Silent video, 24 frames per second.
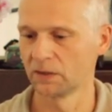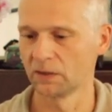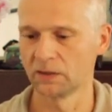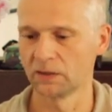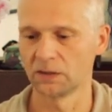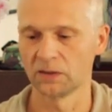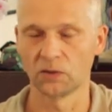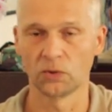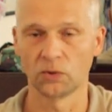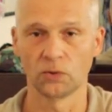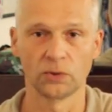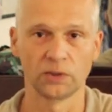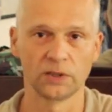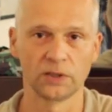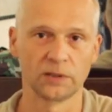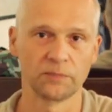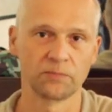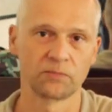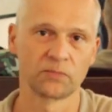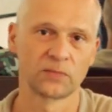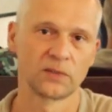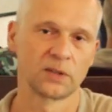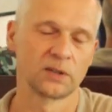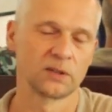uh,
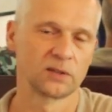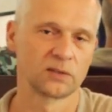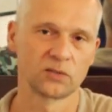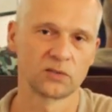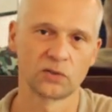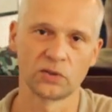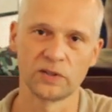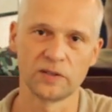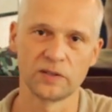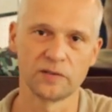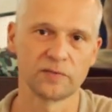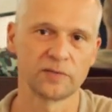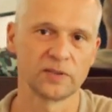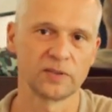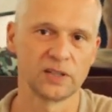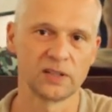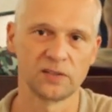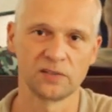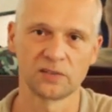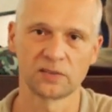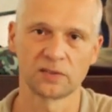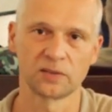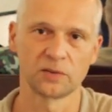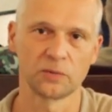or three
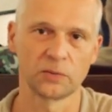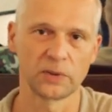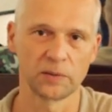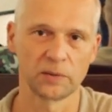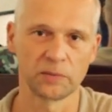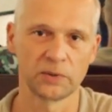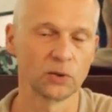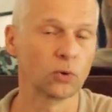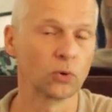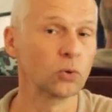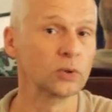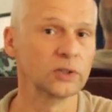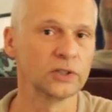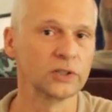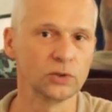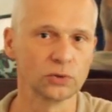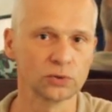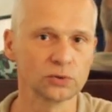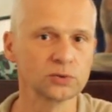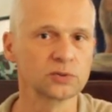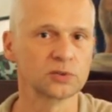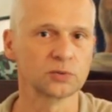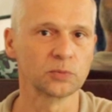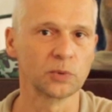phase where we only
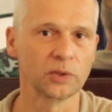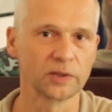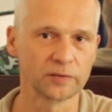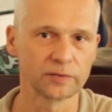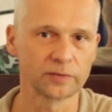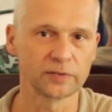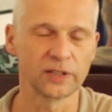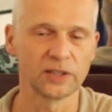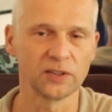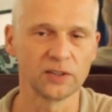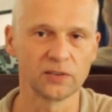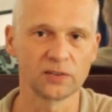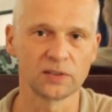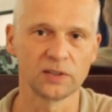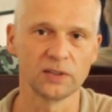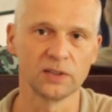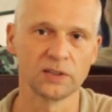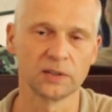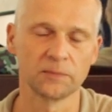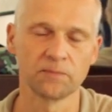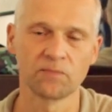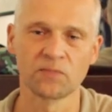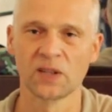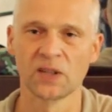use one phase
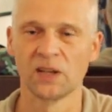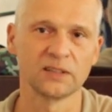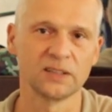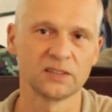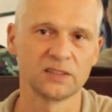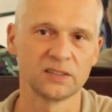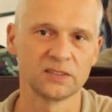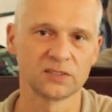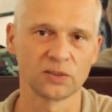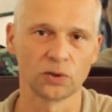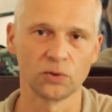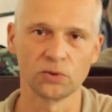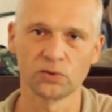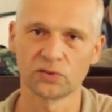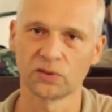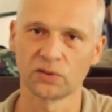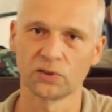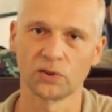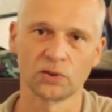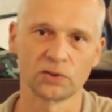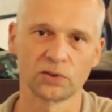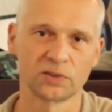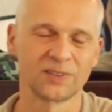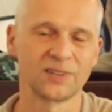here, that is also
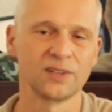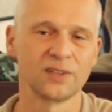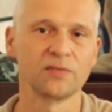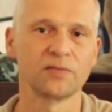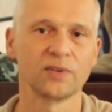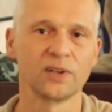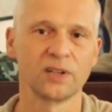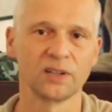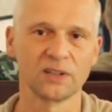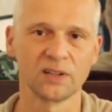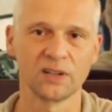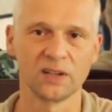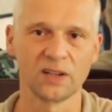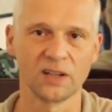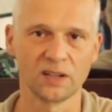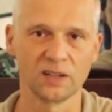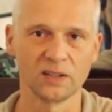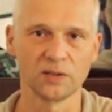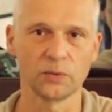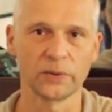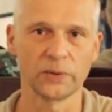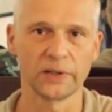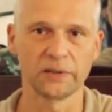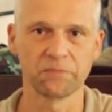not different in
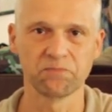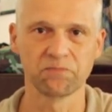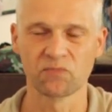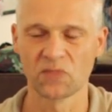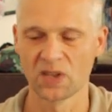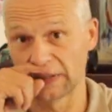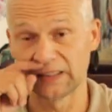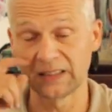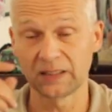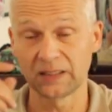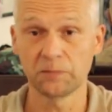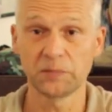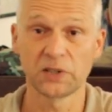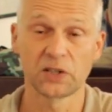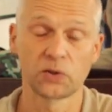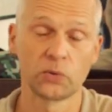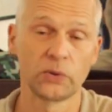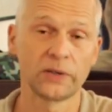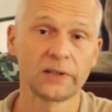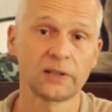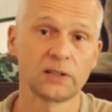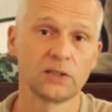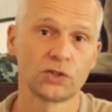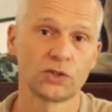any way. Let me
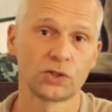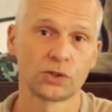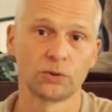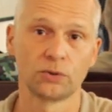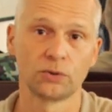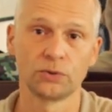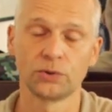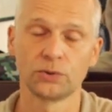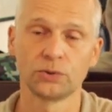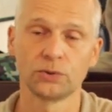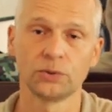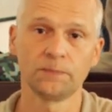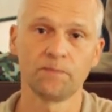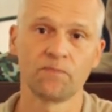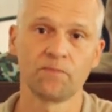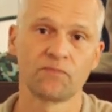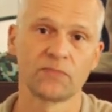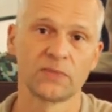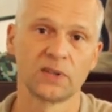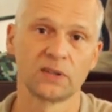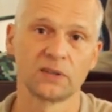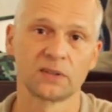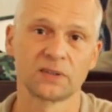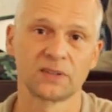quickly show you
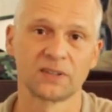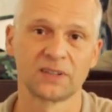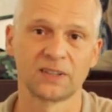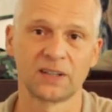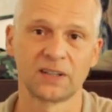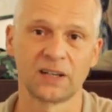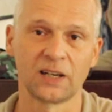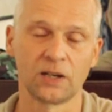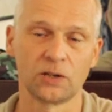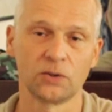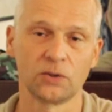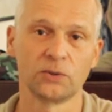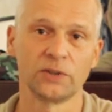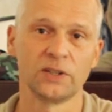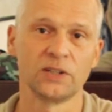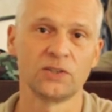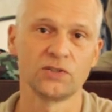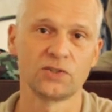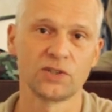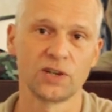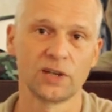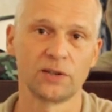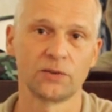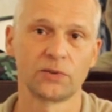how
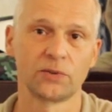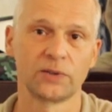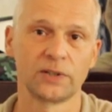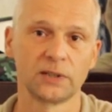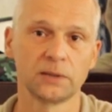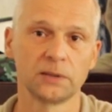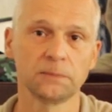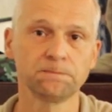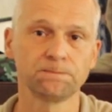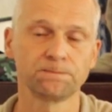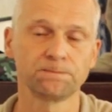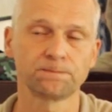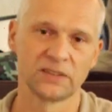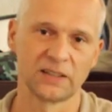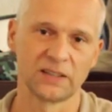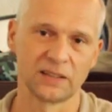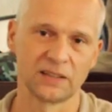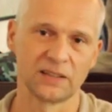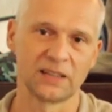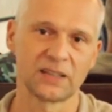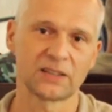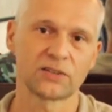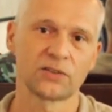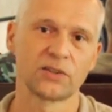in general the
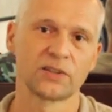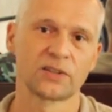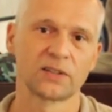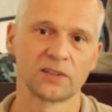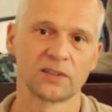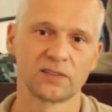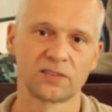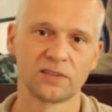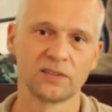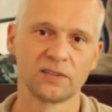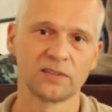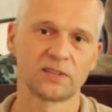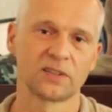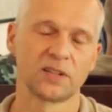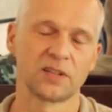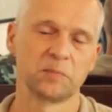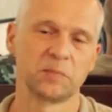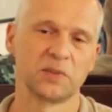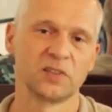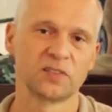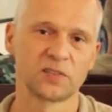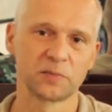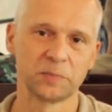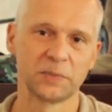electrical
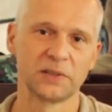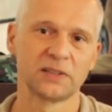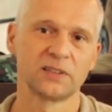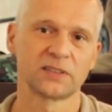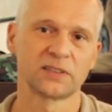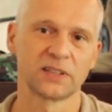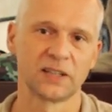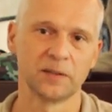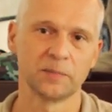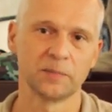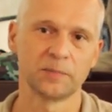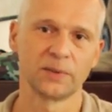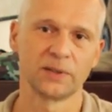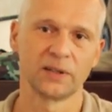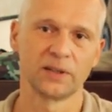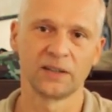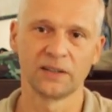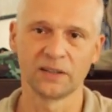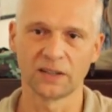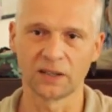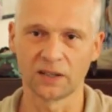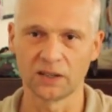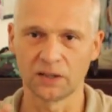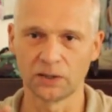system is built up
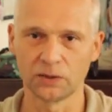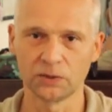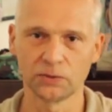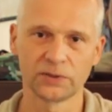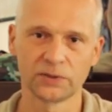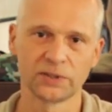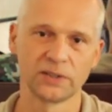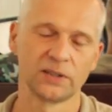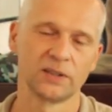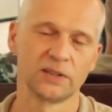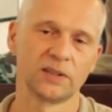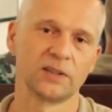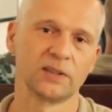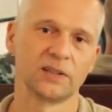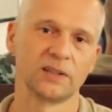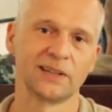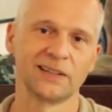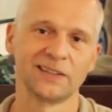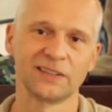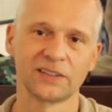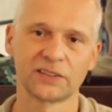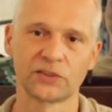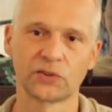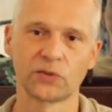and how the
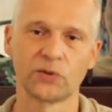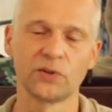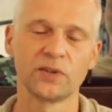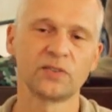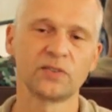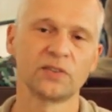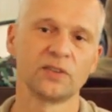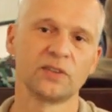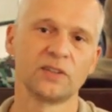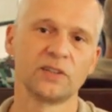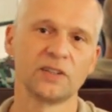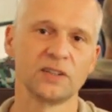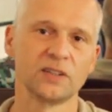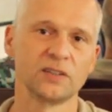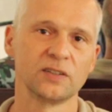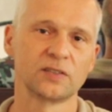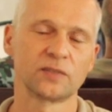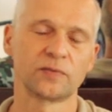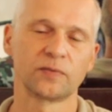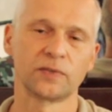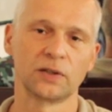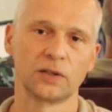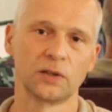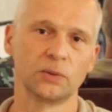electricity is
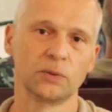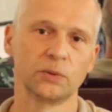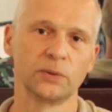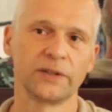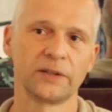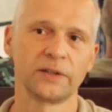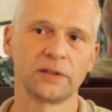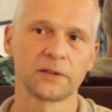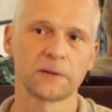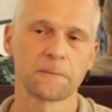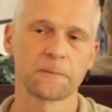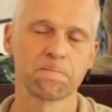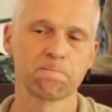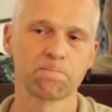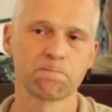flowing